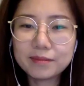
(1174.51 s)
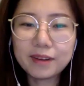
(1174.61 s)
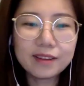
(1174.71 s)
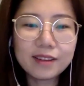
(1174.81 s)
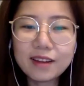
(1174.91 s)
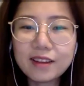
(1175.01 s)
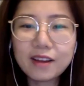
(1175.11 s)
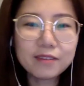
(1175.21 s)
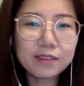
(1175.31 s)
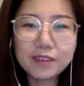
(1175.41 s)
I
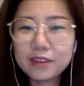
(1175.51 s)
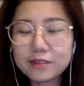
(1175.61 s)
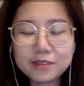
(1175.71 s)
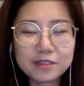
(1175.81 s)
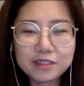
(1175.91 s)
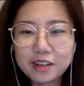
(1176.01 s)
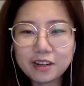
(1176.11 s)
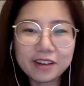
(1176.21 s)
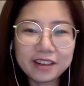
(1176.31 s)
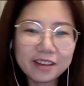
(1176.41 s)
love the videos you're
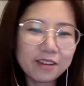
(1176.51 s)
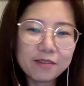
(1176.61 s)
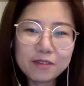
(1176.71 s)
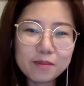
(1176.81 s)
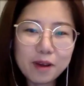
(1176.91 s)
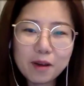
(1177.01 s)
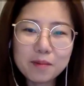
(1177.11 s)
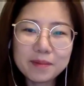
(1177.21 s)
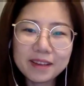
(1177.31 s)
sharing of your mom.